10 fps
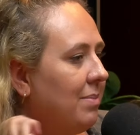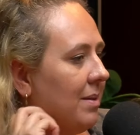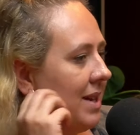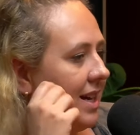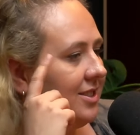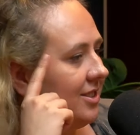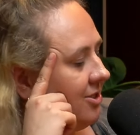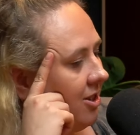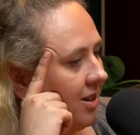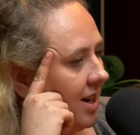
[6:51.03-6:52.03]
but my dad's just
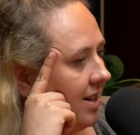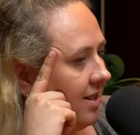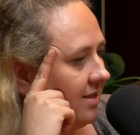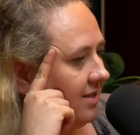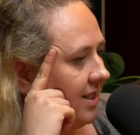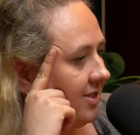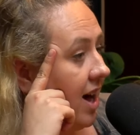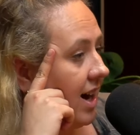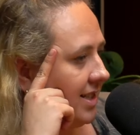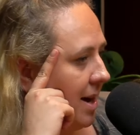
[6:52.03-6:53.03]
not like he's
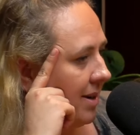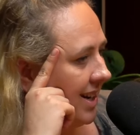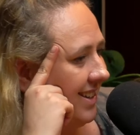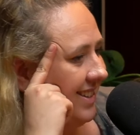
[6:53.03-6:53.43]
not academic.